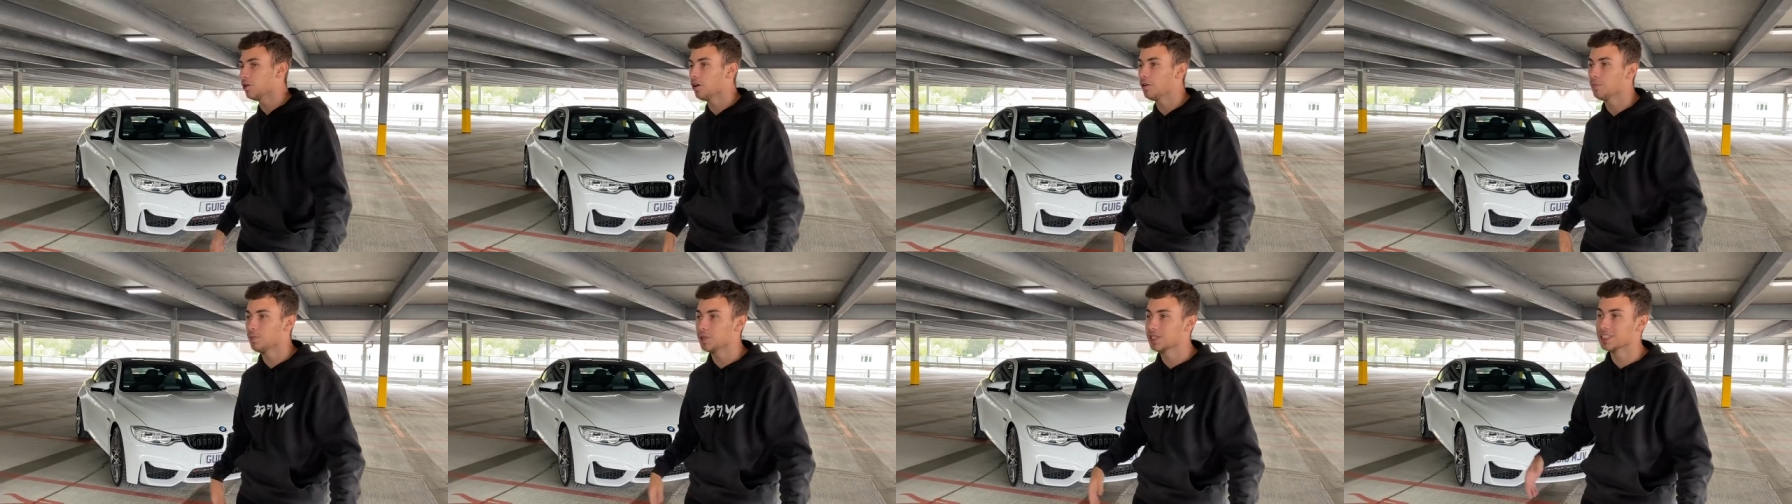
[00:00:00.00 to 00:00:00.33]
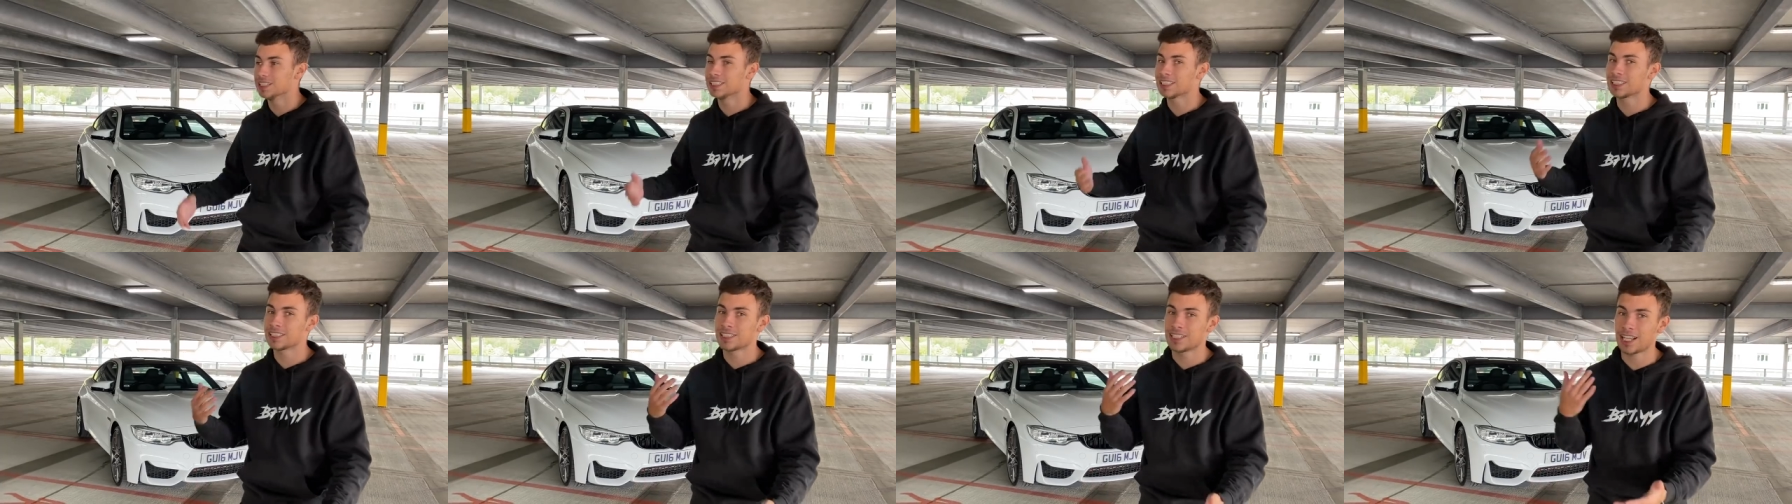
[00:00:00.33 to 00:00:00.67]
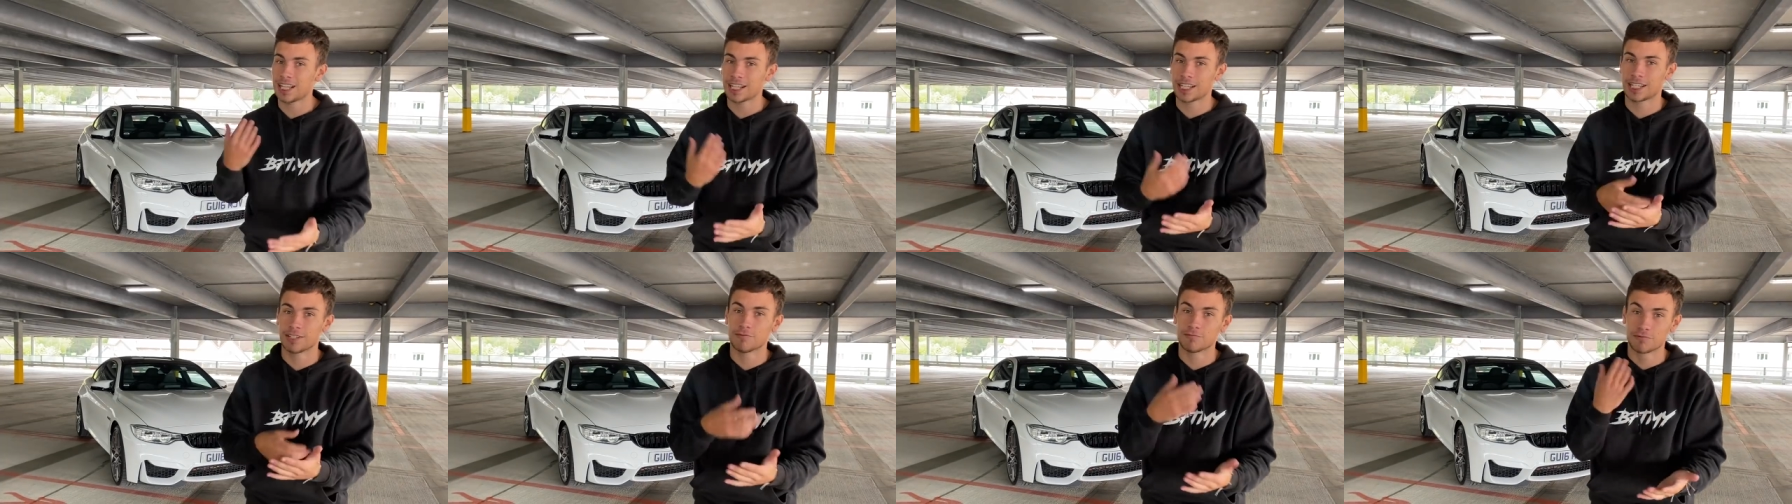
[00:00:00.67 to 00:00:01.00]
I've been
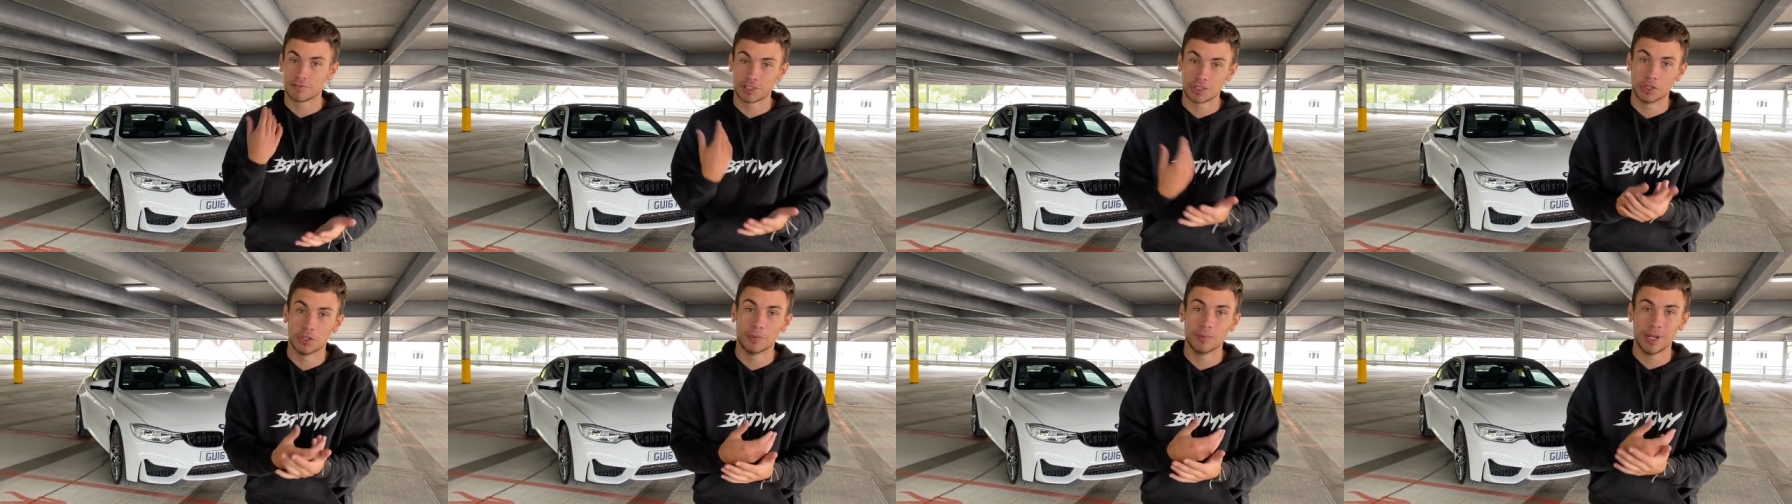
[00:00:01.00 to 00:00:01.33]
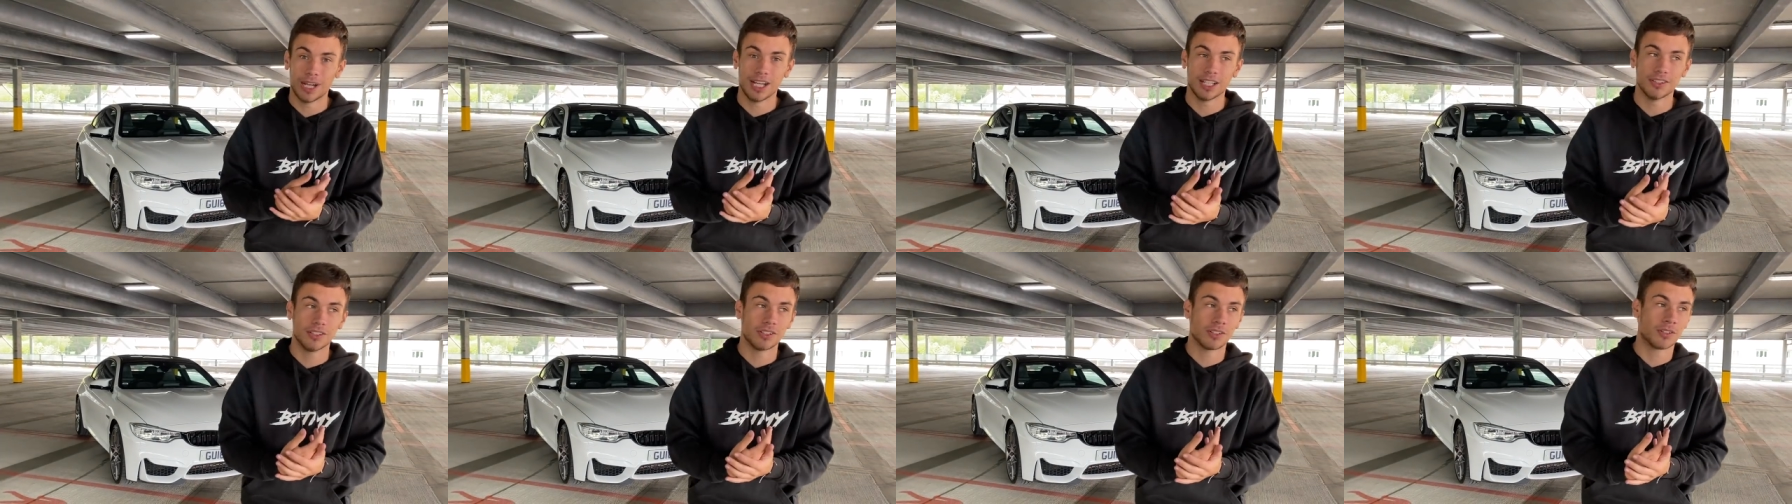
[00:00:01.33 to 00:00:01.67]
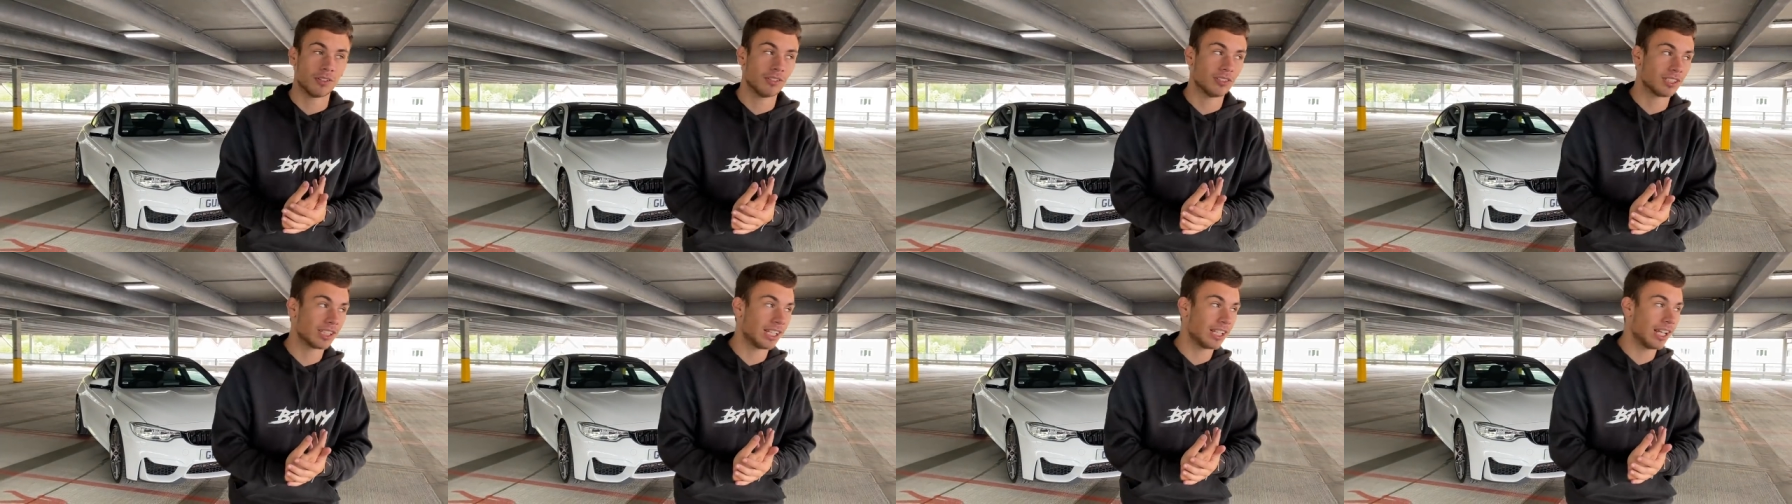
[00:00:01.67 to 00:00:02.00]
slacking real bad in the
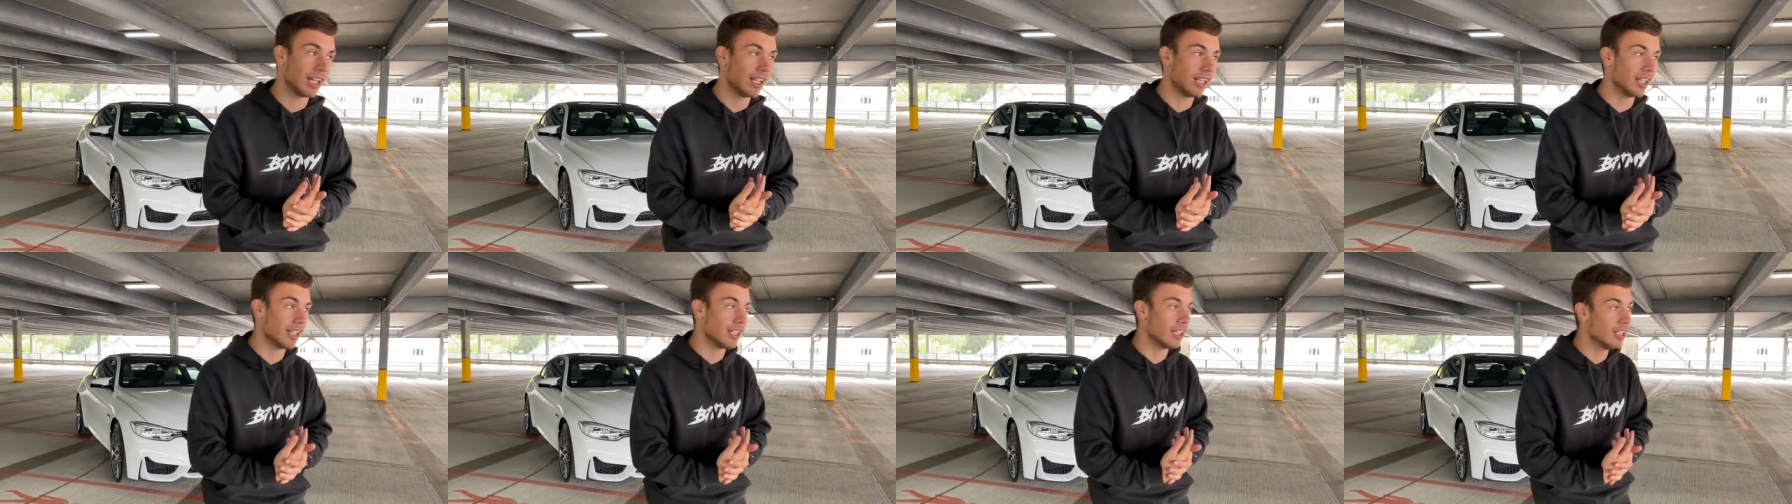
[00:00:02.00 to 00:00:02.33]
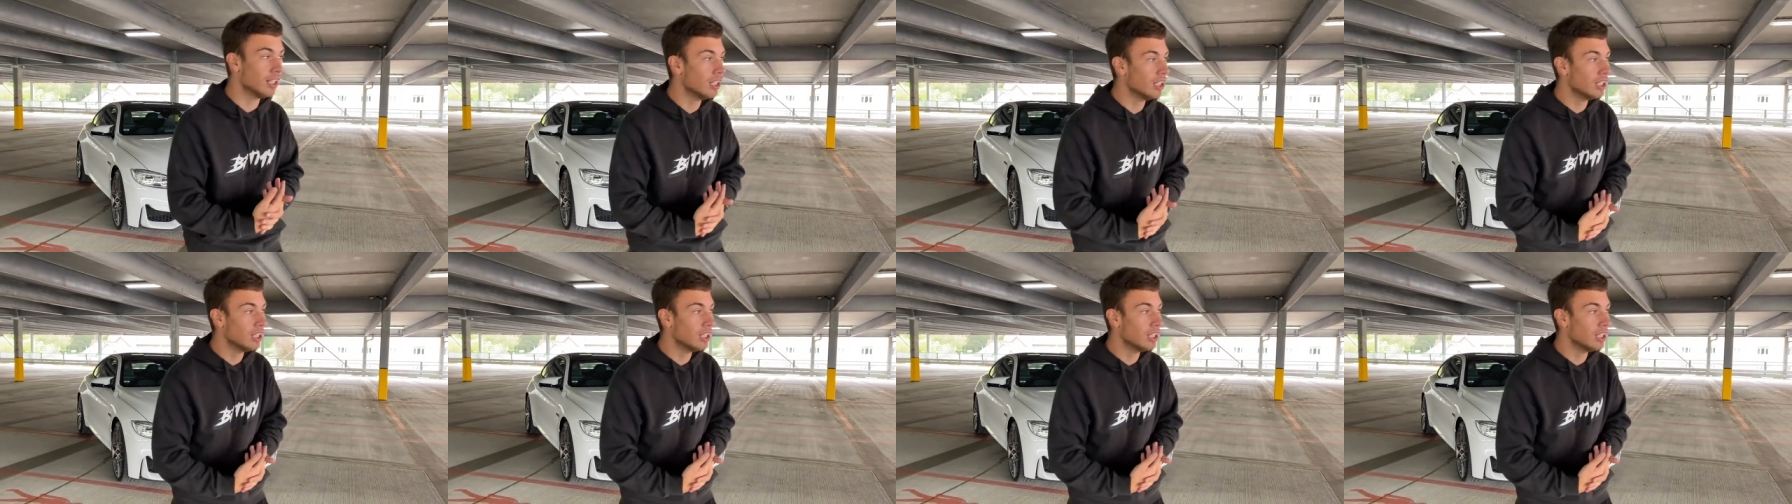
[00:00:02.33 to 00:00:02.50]
content lately,